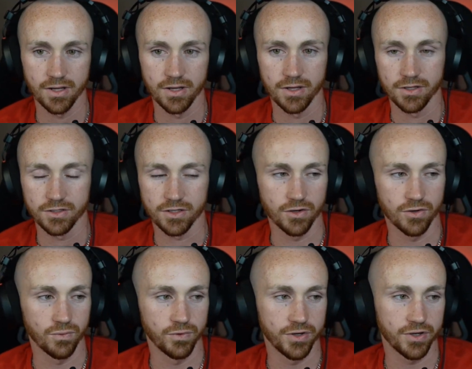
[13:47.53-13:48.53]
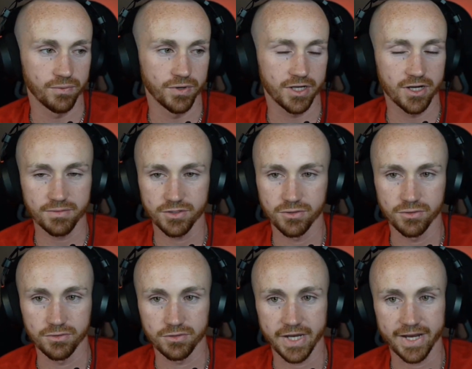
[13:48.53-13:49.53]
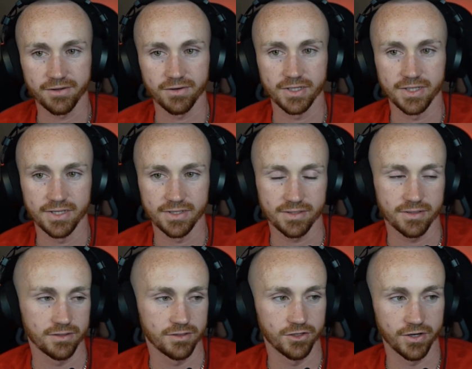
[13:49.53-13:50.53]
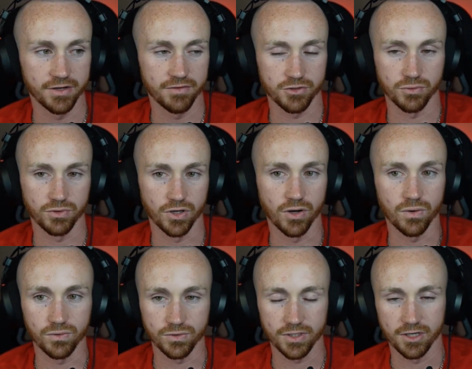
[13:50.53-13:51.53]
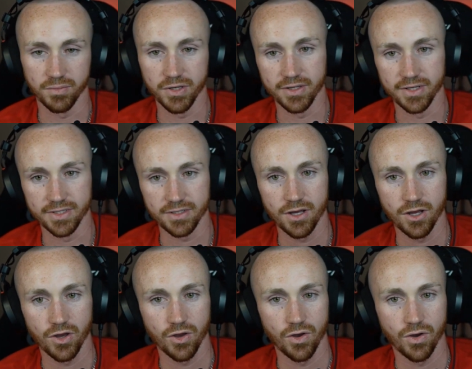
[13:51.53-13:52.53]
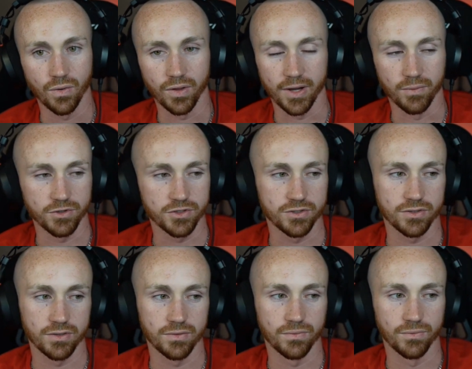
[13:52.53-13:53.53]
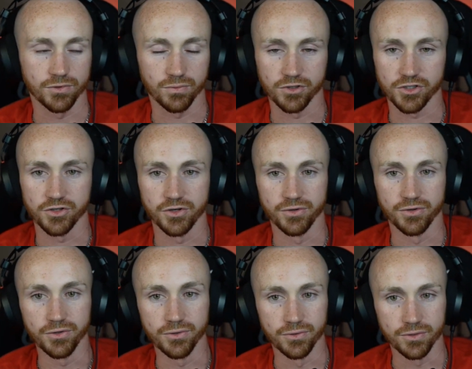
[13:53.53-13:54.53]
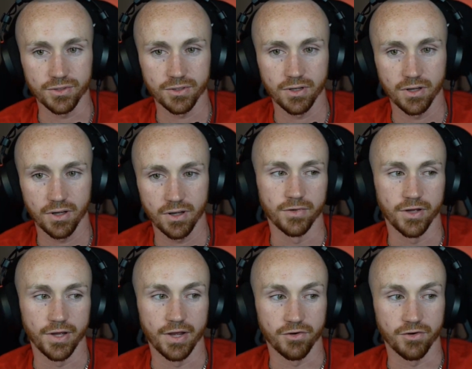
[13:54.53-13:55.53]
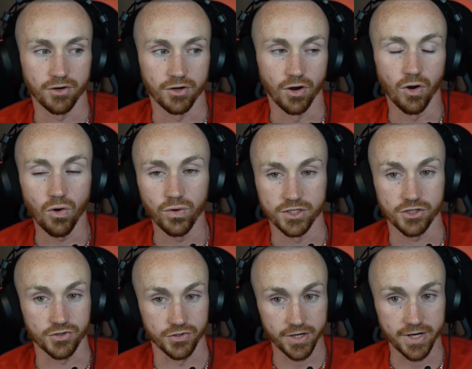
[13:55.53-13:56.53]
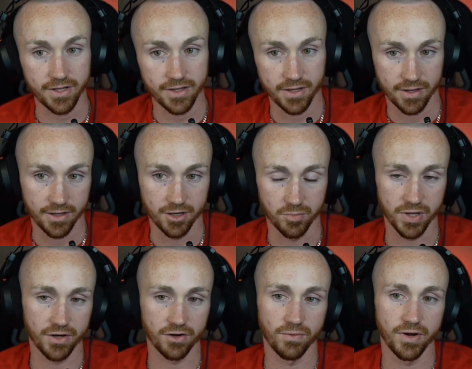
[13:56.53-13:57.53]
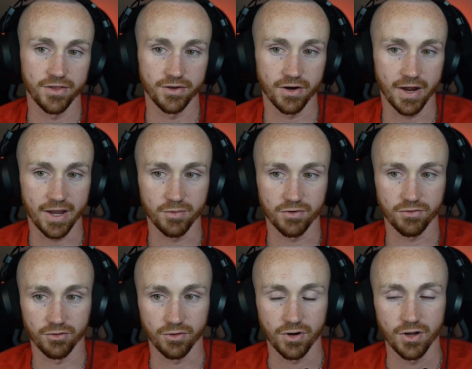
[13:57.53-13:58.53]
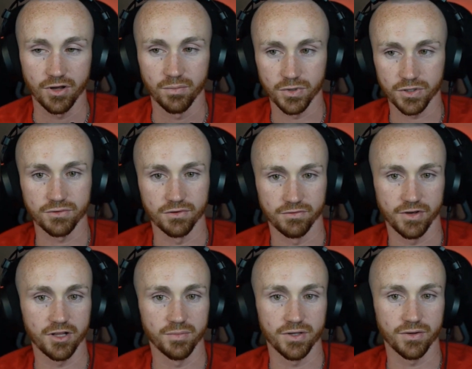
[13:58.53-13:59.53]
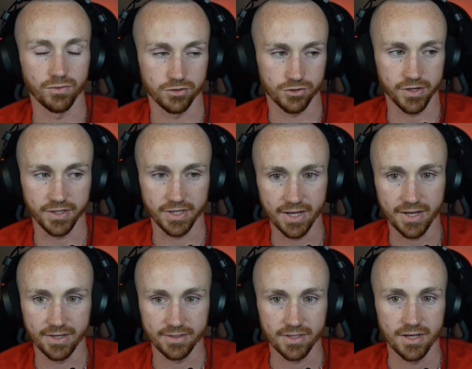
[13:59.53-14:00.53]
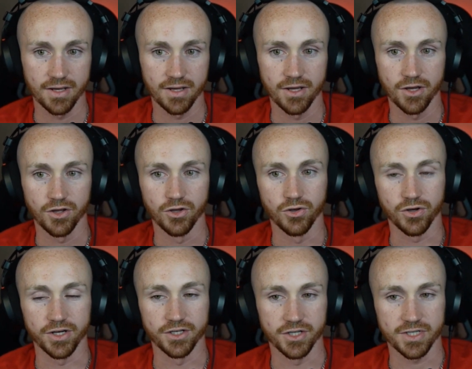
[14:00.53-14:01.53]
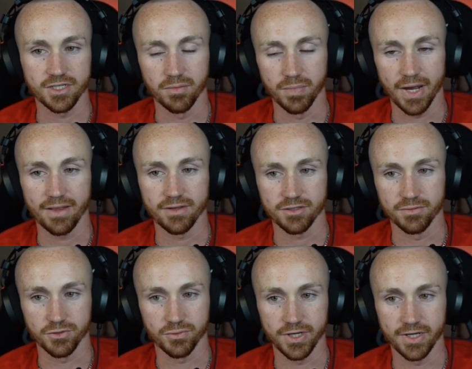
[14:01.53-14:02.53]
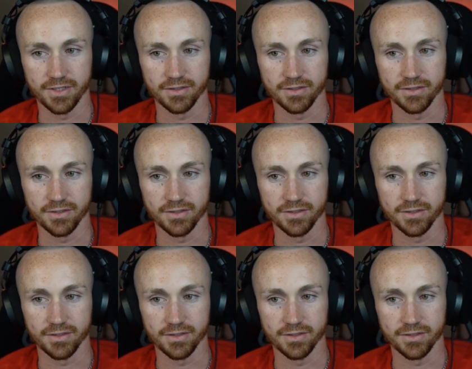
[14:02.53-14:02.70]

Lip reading: So when it comes to tailoring these your individual goals and abilities, like which one should you use? If your goal is strength, depending on whether you're aiming for muscle development or strength gains, you can adjust the balance between